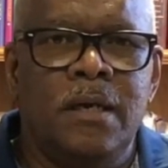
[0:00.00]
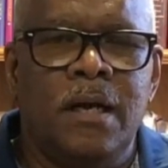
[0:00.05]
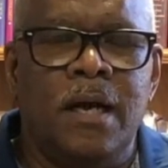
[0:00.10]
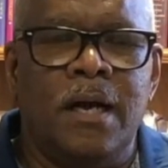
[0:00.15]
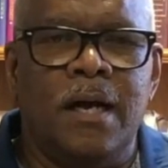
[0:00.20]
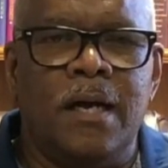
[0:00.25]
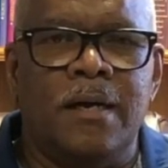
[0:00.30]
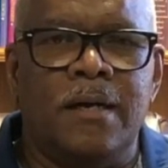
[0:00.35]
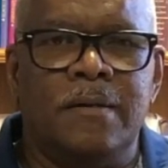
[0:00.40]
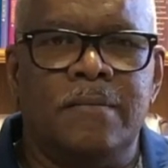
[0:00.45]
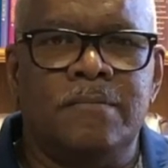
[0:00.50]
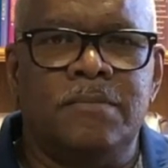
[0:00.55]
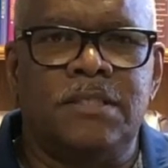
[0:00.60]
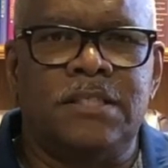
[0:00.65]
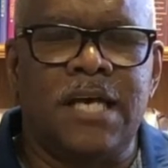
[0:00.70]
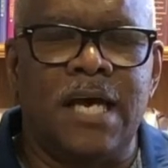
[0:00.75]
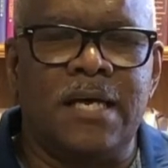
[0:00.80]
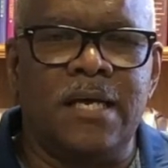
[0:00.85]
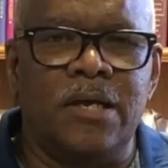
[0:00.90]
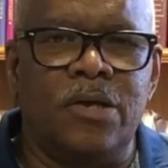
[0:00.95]
2
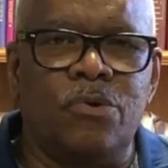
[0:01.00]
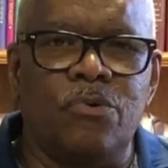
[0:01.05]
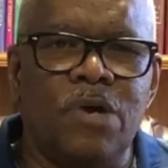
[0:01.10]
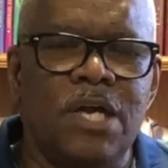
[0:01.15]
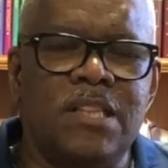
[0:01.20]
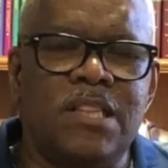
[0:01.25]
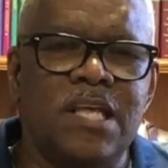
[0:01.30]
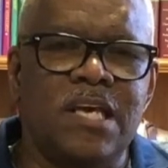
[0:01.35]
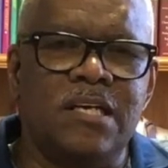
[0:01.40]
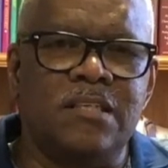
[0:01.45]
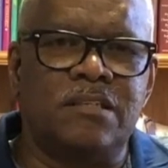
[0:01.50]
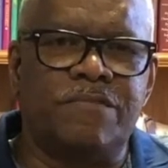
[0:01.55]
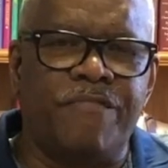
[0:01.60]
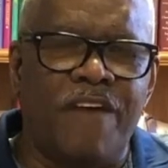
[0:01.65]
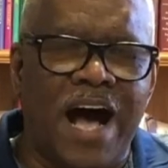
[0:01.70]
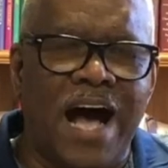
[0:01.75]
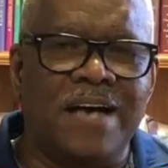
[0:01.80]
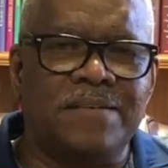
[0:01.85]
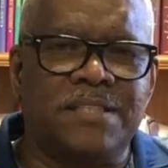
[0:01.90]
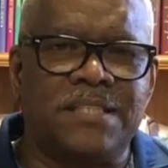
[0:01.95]
Corinthians
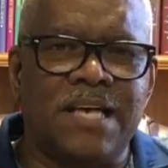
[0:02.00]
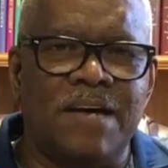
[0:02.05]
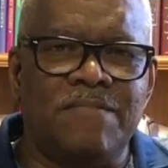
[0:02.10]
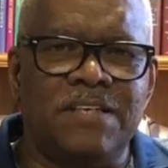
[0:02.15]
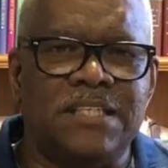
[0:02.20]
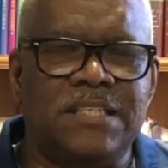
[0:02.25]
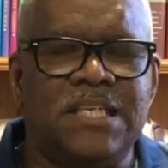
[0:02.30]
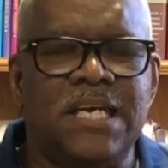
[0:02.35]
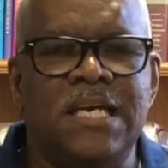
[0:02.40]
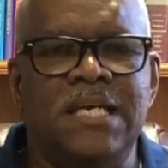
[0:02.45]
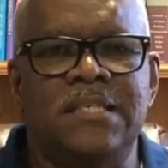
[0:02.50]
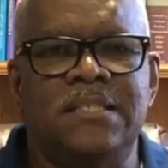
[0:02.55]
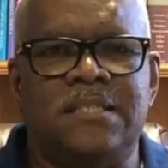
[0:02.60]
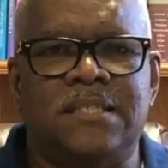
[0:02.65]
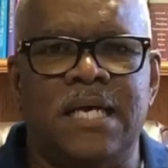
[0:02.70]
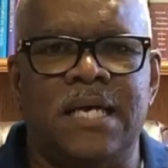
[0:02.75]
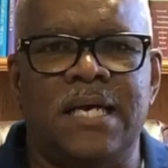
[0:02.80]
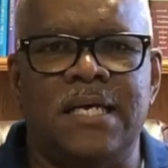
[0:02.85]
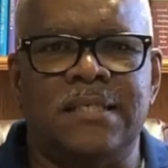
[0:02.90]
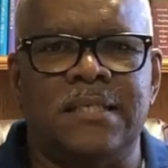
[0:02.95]
5:17 says,
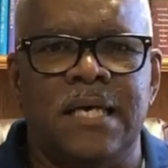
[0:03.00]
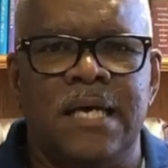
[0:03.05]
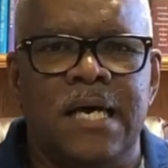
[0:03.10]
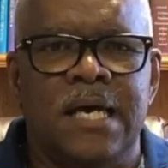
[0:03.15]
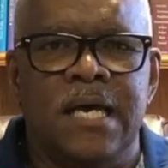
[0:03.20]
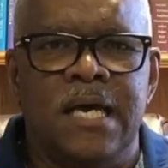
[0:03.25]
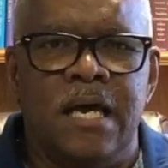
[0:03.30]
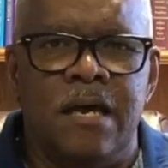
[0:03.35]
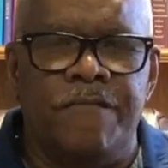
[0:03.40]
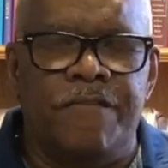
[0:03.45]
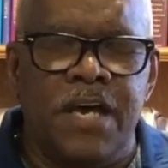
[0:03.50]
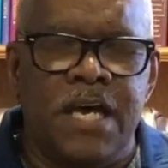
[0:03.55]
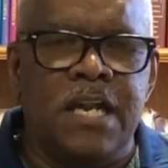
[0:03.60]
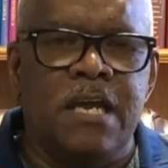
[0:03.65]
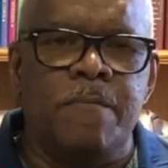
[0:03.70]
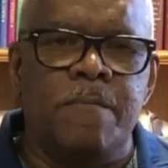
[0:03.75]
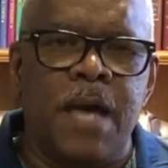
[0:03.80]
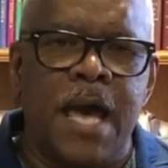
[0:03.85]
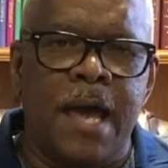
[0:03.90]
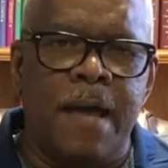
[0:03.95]
if any man
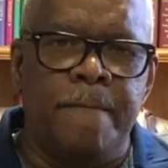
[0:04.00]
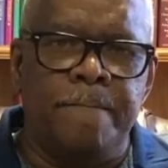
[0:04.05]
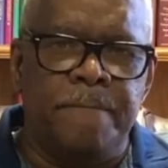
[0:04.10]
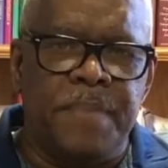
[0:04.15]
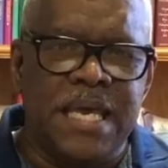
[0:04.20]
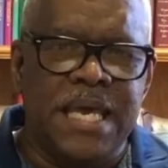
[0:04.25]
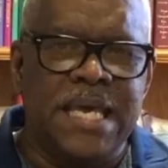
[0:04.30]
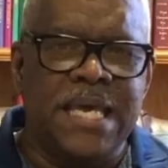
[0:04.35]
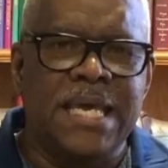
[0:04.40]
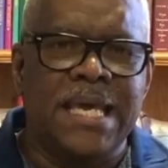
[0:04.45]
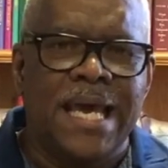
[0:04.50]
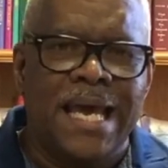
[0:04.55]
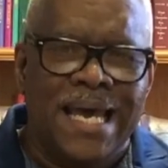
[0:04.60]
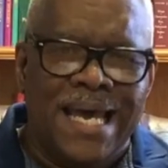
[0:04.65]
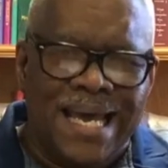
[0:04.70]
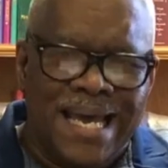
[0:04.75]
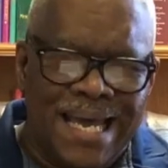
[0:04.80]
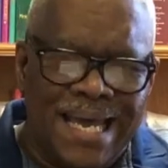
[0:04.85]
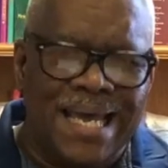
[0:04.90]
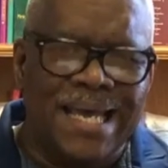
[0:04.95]
be in
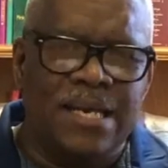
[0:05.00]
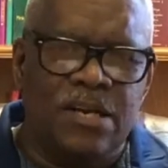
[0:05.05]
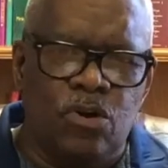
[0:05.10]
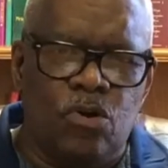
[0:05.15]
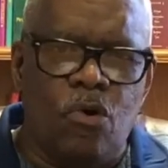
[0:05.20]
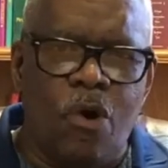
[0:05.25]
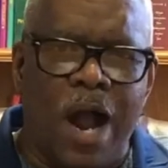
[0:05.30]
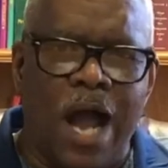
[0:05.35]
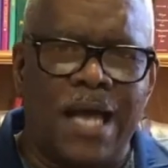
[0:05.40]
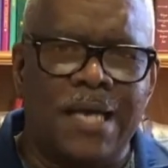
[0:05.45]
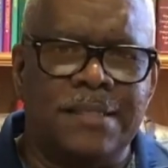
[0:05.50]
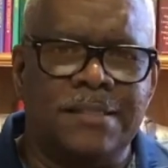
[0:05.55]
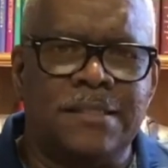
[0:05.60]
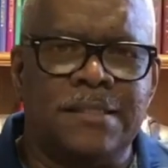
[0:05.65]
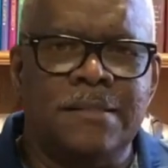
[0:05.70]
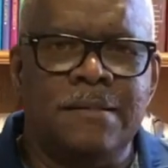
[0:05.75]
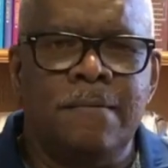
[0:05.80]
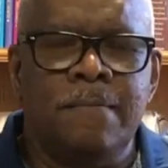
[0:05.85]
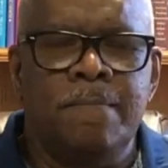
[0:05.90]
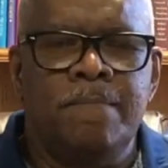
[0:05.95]
Christ,
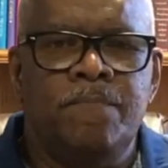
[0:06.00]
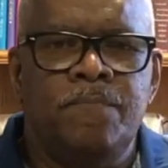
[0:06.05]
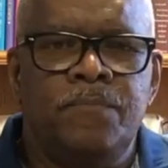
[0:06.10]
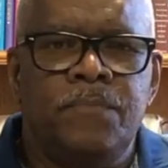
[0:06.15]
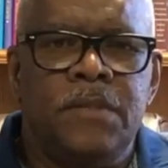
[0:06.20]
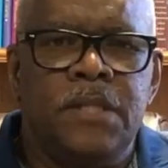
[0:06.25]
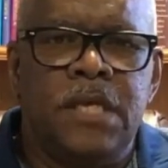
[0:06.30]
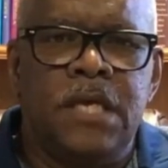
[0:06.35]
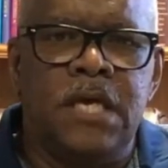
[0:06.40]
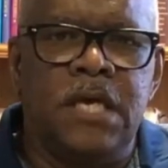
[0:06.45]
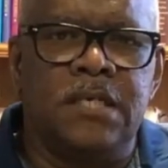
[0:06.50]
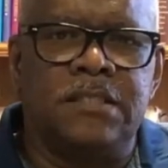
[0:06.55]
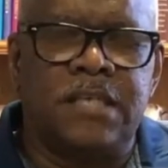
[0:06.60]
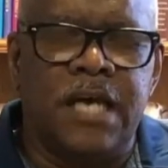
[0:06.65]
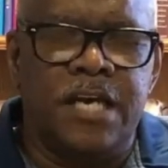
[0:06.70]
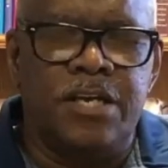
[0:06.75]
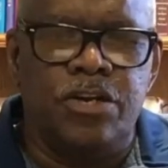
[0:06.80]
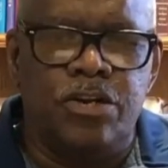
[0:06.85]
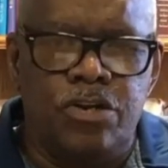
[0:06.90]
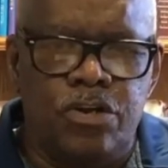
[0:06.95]
he is a
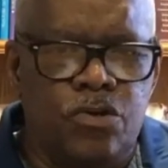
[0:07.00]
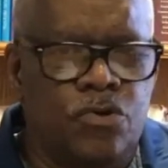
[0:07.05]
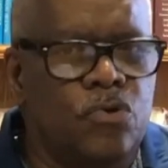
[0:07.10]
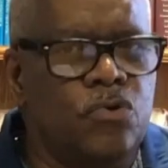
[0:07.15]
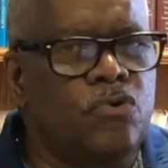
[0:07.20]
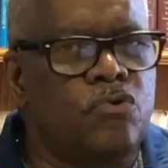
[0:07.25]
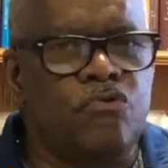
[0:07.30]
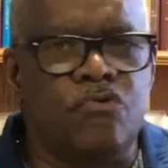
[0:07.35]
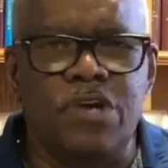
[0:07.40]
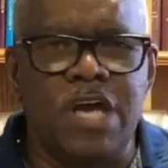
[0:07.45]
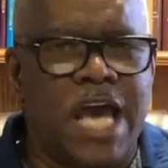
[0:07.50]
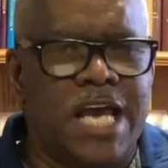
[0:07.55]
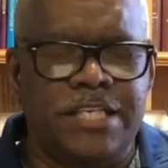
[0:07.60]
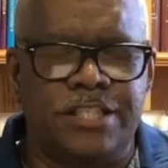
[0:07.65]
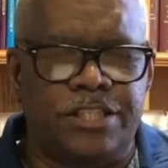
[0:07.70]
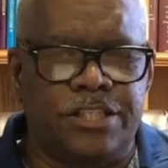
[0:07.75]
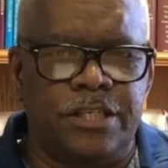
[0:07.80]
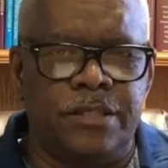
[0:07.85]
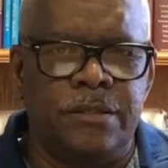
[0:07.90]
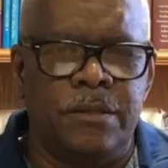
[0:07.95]
new creation.
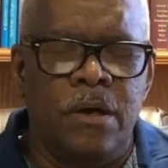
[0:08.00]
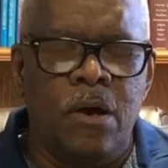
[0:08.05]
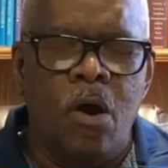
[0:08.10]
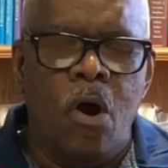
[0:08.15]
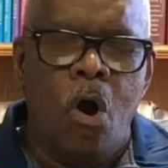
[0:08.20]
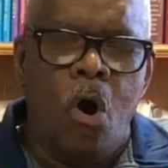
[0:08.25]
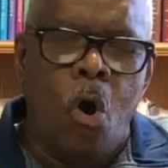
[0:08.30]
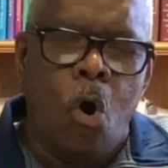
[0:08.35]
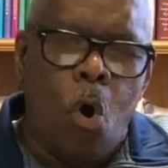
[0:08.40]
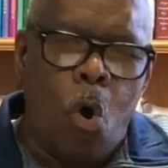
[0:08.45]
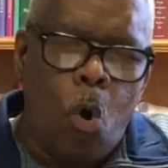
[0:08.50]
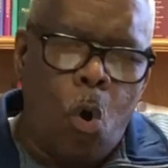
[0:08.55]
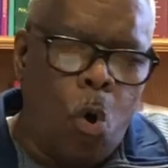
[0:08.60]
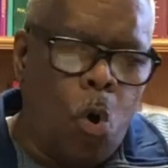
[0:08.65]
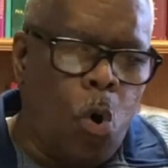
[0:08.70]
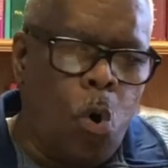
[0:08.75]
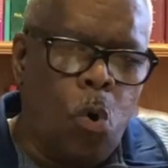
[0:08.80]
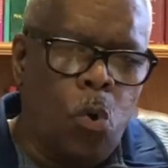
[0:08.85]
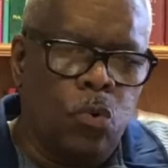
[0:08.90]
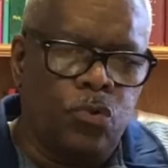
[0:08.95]
All
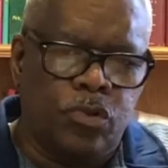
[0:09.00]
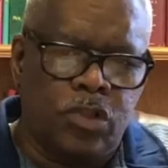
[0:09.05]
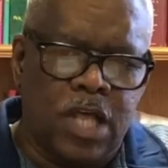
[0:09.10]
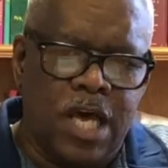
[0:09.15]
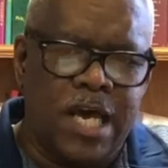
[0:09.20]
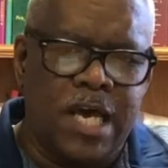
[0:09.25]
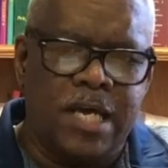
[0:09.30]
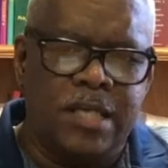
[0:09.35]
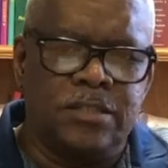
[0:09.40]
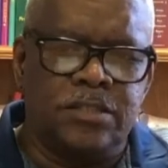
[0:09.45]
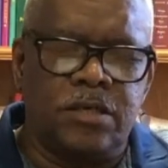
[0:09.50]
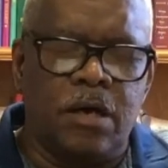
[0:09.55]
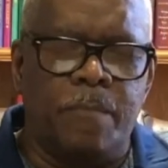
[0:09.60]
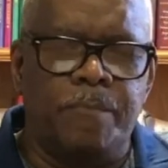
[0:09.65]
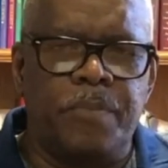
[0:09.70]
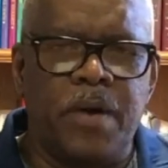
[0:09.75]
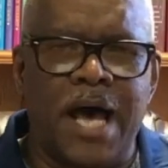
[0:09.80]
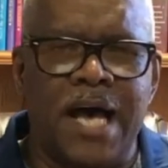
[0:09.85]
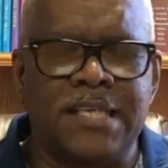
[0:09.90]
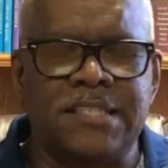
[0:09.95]
things are passed
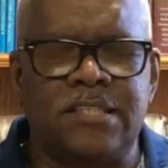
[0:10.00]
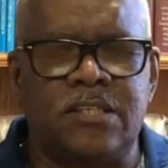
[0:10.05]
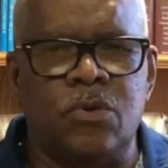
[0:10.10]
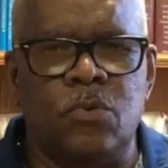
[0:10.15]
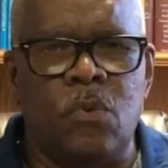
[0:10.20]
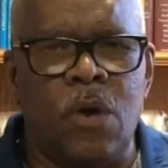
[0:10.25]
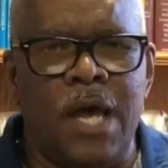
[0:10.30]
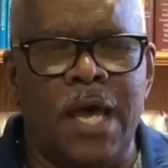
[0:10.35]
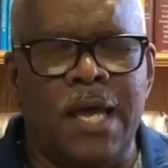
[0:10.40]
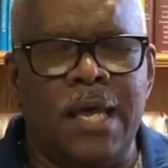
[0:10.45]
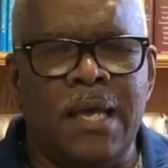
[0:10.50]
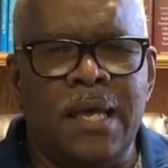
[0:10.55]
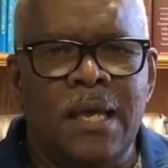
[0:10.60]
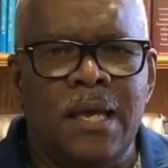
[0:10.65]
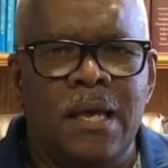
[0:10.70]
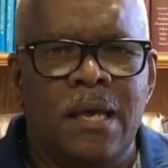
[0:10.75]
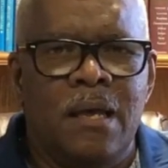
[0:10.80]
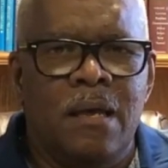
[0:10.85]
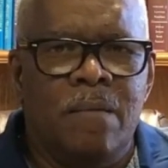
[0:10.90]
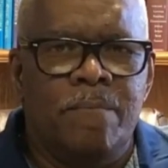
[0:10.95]
away.
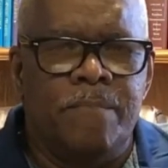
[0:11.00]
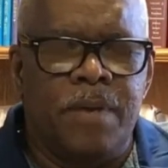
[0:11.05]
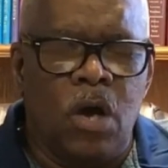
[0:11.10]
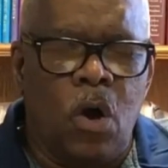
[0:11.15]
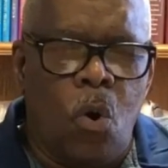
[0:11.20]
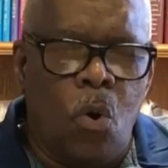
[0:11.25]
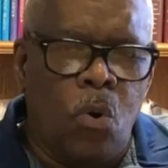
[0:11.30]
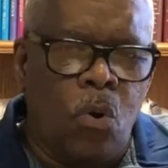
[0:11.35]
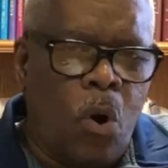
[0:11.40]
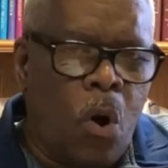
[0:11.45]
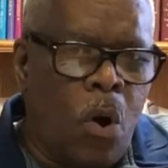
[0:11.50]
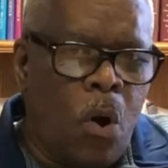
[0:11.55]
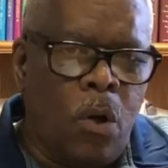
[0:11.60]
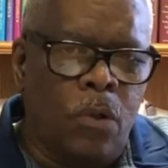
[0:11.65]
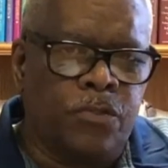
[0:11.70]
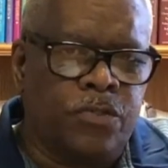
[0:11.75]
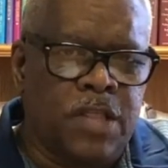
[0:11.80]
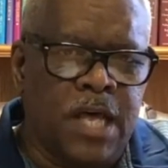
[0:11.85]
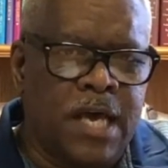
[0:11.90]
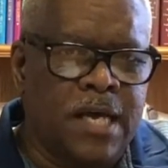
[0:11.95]
Behold, all
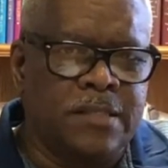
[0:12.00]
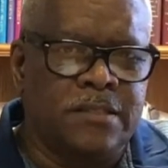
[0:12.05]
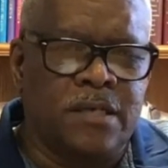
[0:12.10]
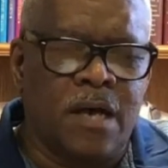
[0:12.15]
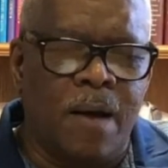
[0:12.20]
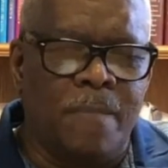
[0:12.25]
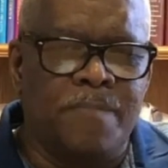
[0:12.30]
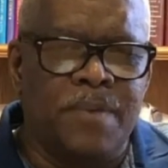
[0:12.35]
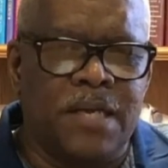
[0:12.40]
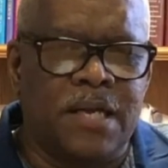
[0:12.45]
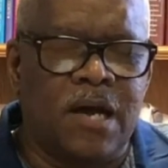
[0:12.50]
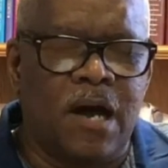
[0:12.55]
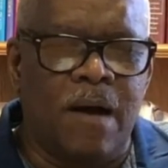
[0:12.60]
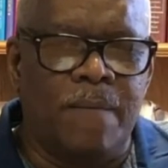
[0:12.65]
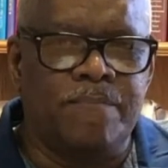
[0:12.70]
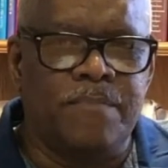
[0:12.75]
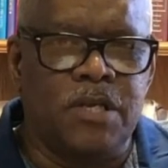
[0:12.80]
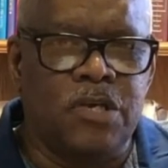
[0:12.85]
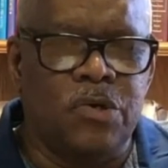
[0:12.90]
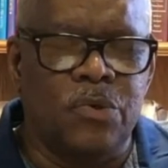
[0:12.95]
things are become new.
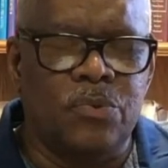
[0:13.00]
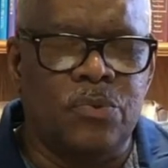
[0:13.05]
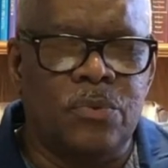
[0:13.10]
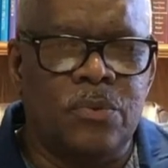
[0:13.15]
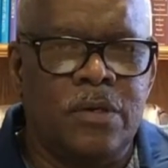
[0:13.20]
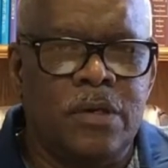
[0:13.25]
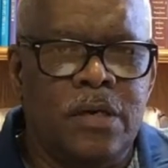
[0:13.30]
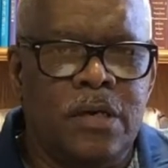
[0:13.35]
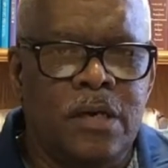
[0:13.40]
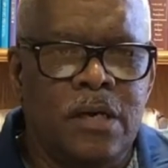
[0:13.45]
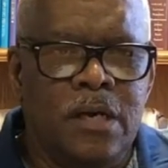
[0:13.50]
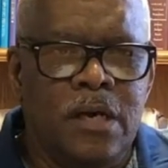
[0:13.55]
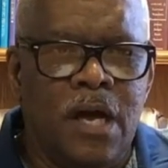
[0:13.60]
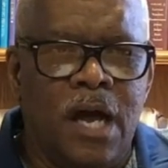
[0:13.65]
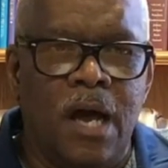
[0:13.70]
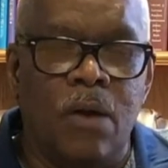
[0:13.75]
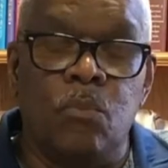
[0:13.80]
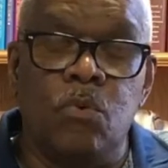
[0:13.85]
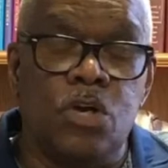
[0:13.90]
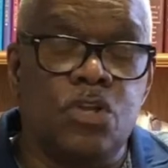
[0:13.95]
And when
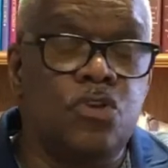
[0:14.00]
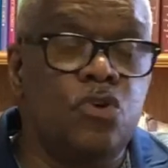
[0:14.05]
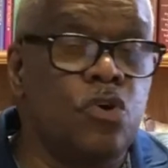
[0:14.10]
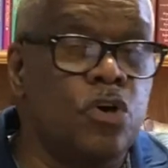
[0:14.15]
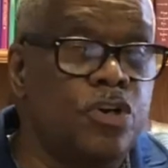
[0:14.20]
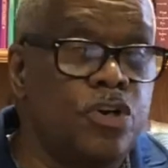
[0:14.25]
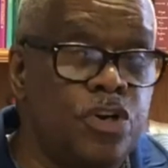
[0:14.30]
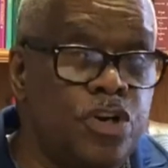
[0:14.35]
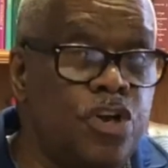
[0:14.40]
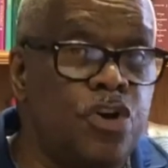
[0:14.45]
you're new,